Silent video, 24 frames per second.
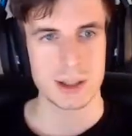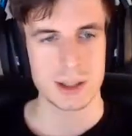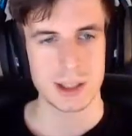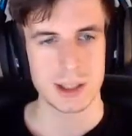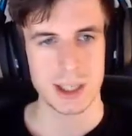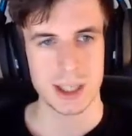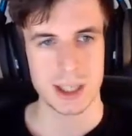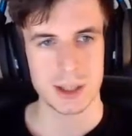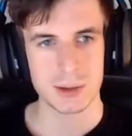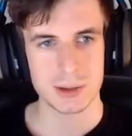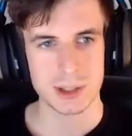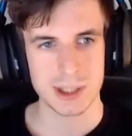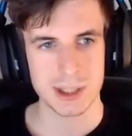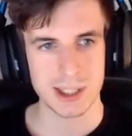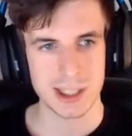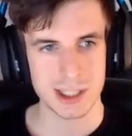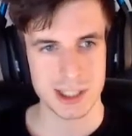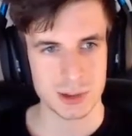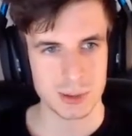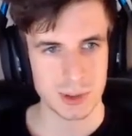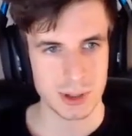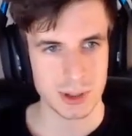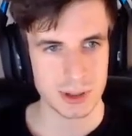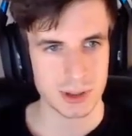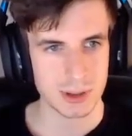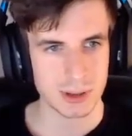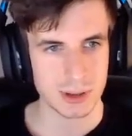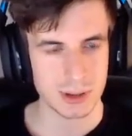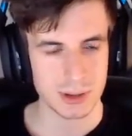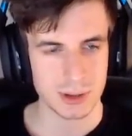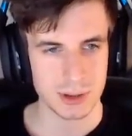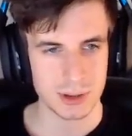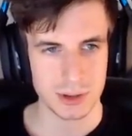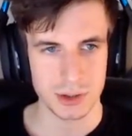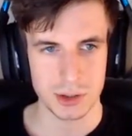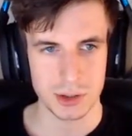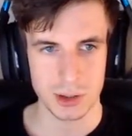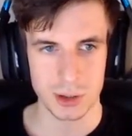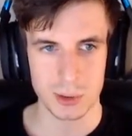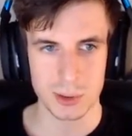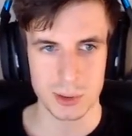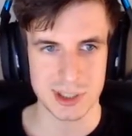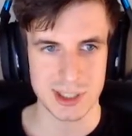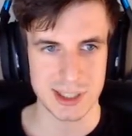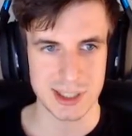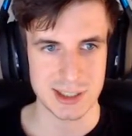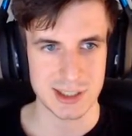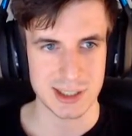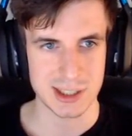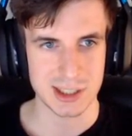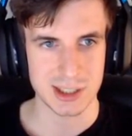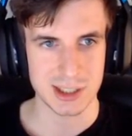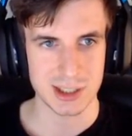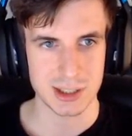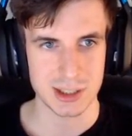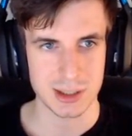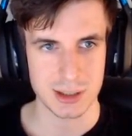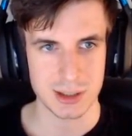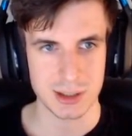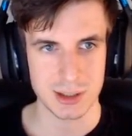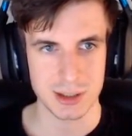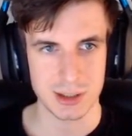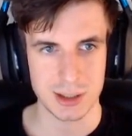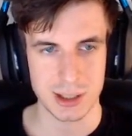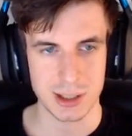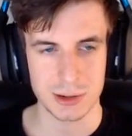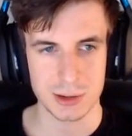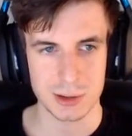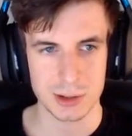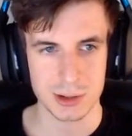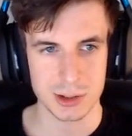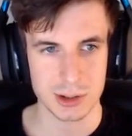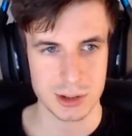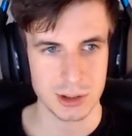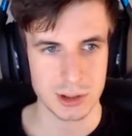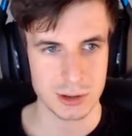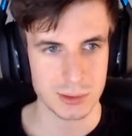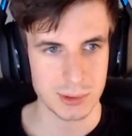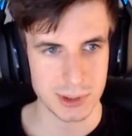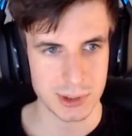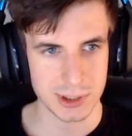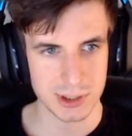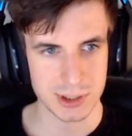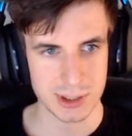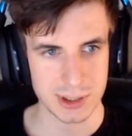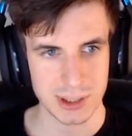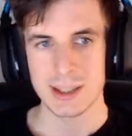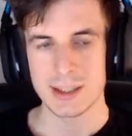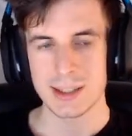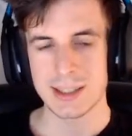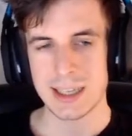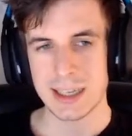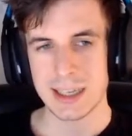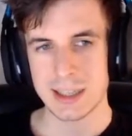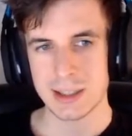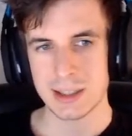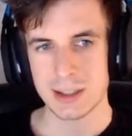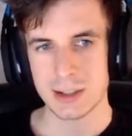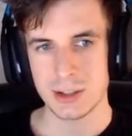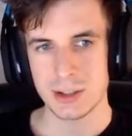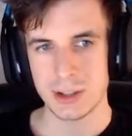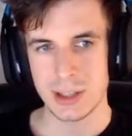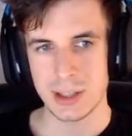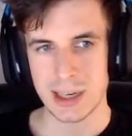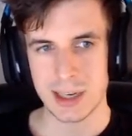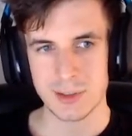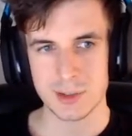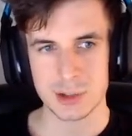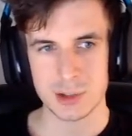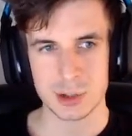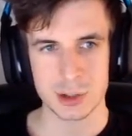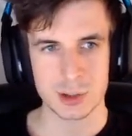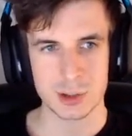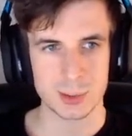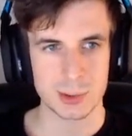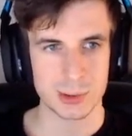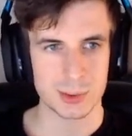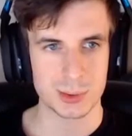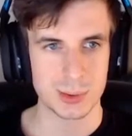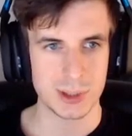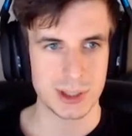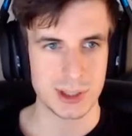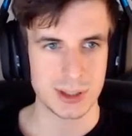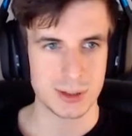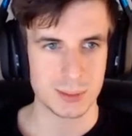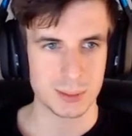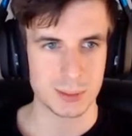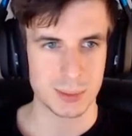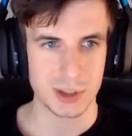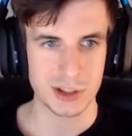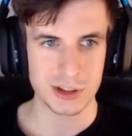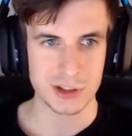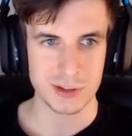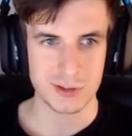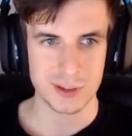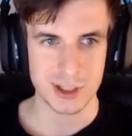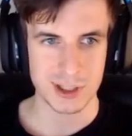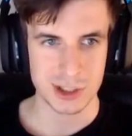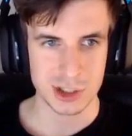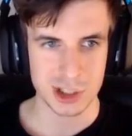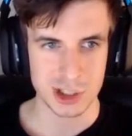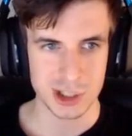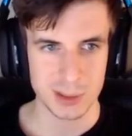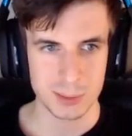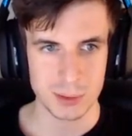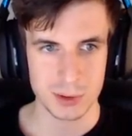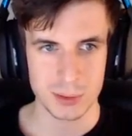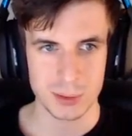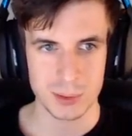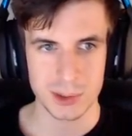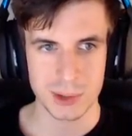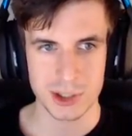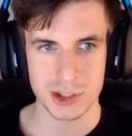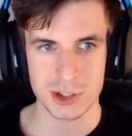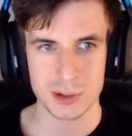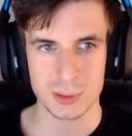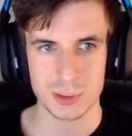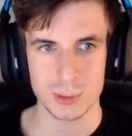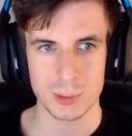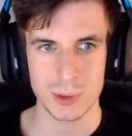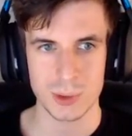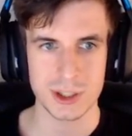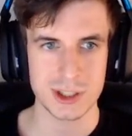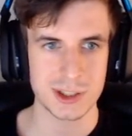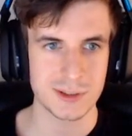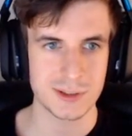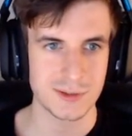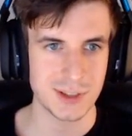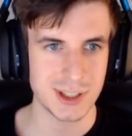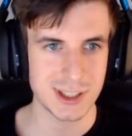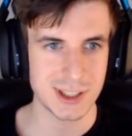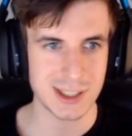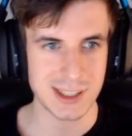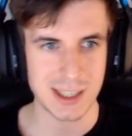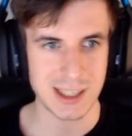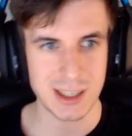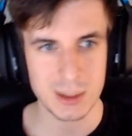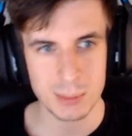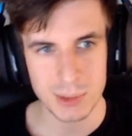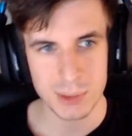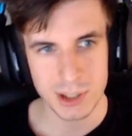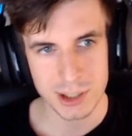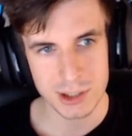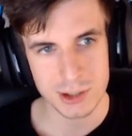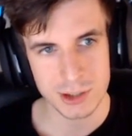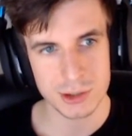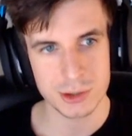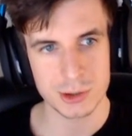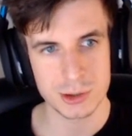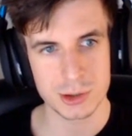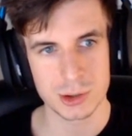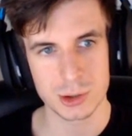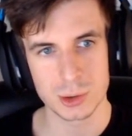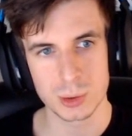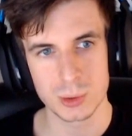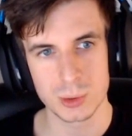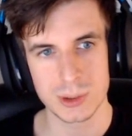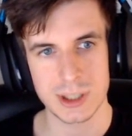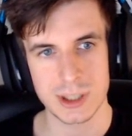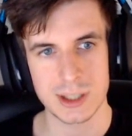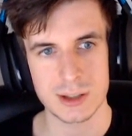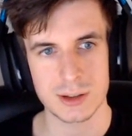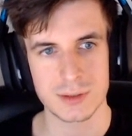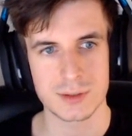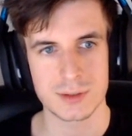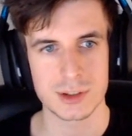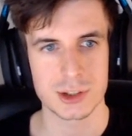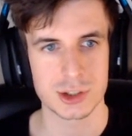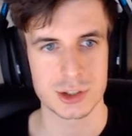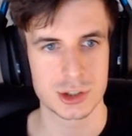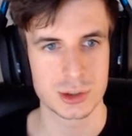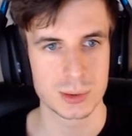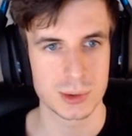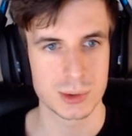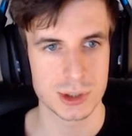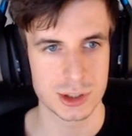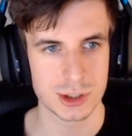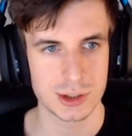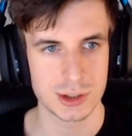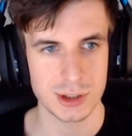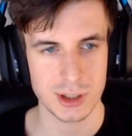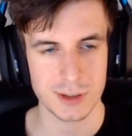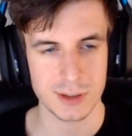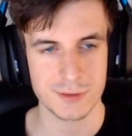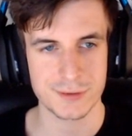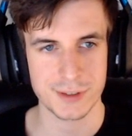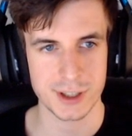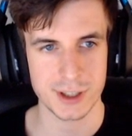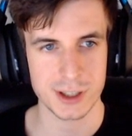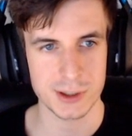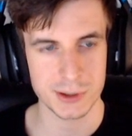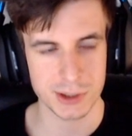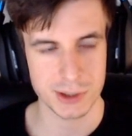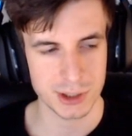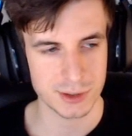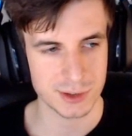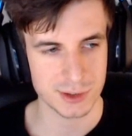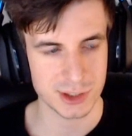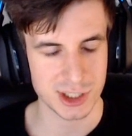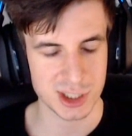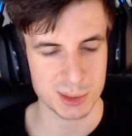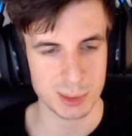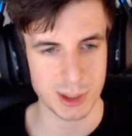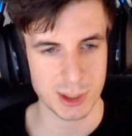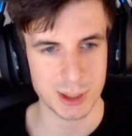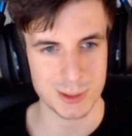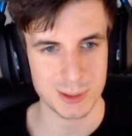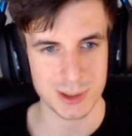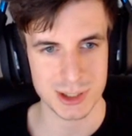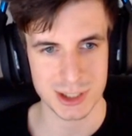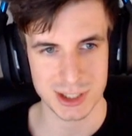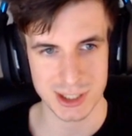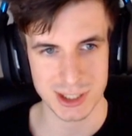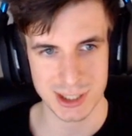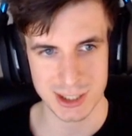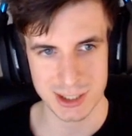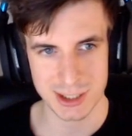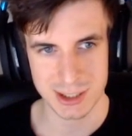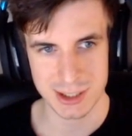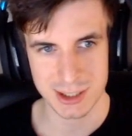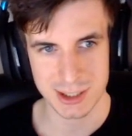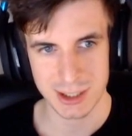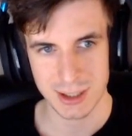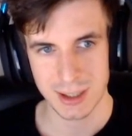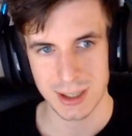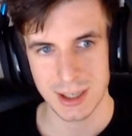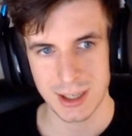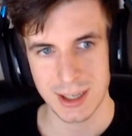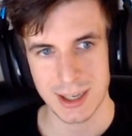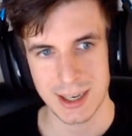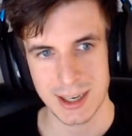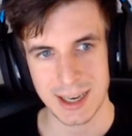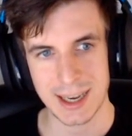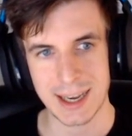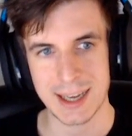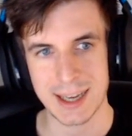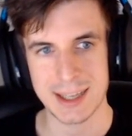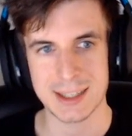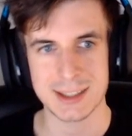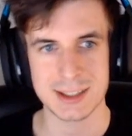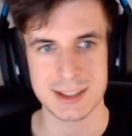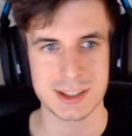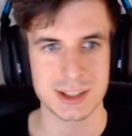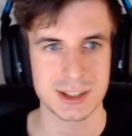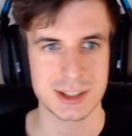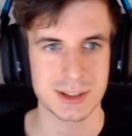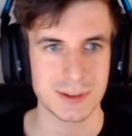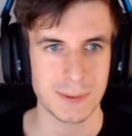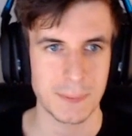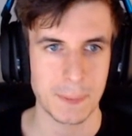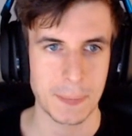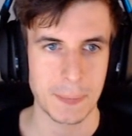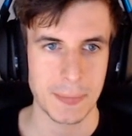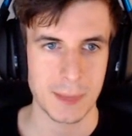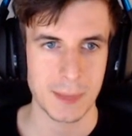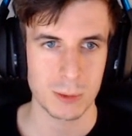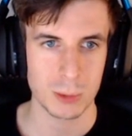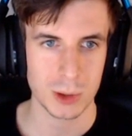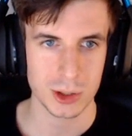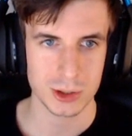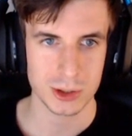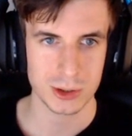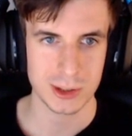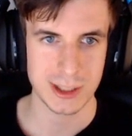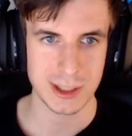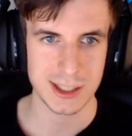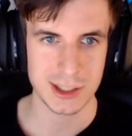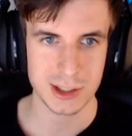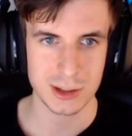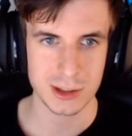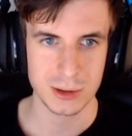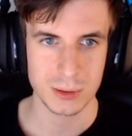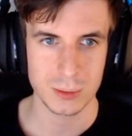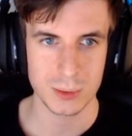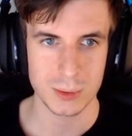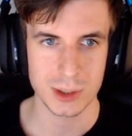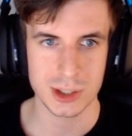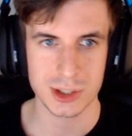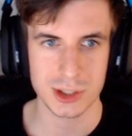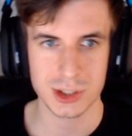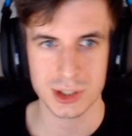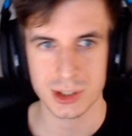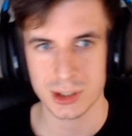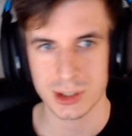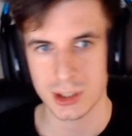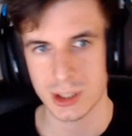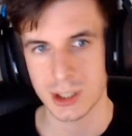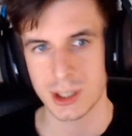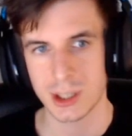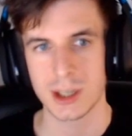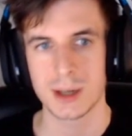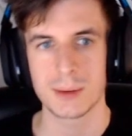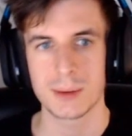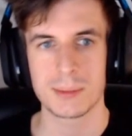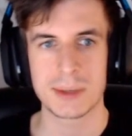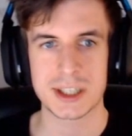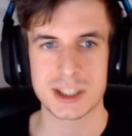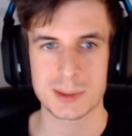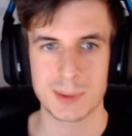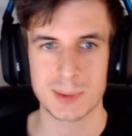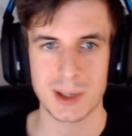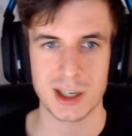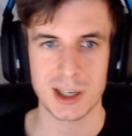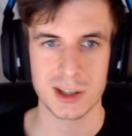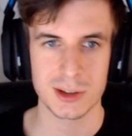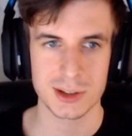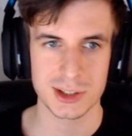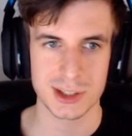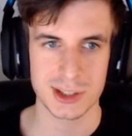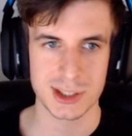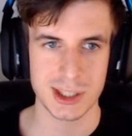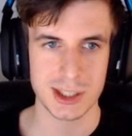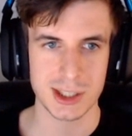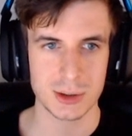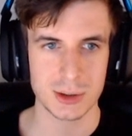Now the next one, you always get this Endurance Conduit. Then you have a choice between Bond of Friendship, which when you defeat an enemy, you reduce the cooldown of your Steward's non-file services by 1 second, and Walk Together, which makes Pelagos send you